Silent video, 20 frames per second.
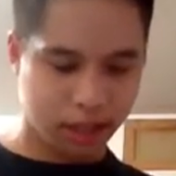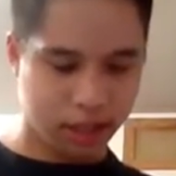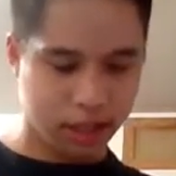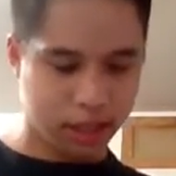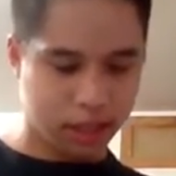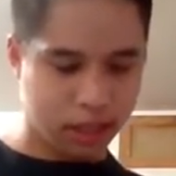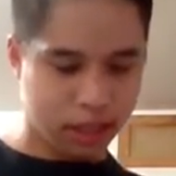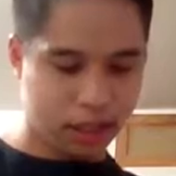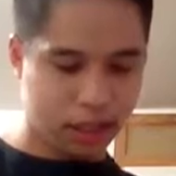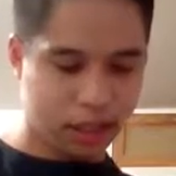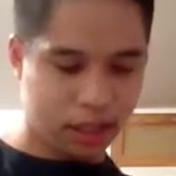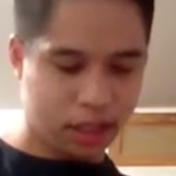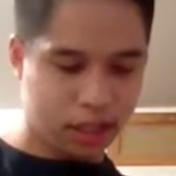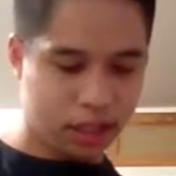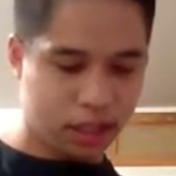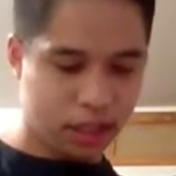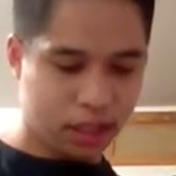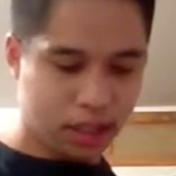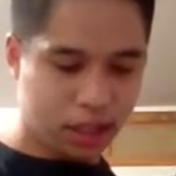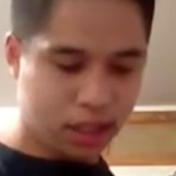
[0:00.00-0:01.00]

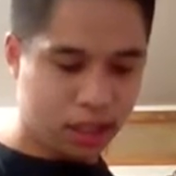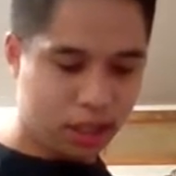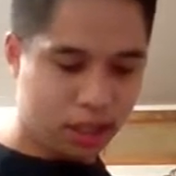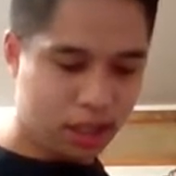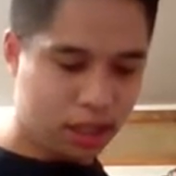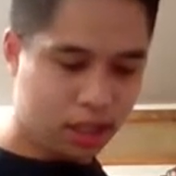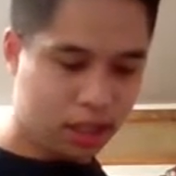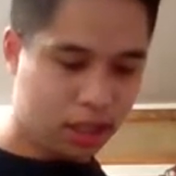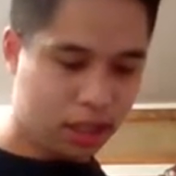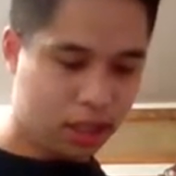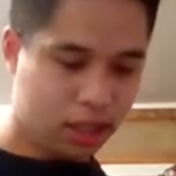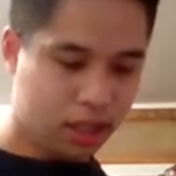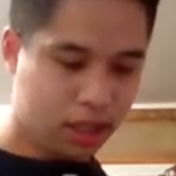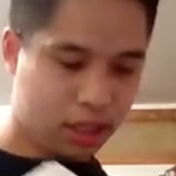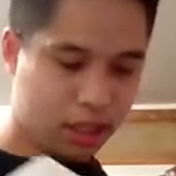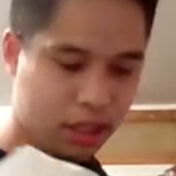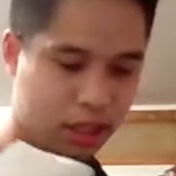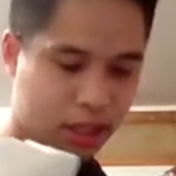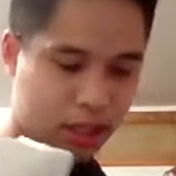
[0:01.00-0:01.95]
Nothing is said.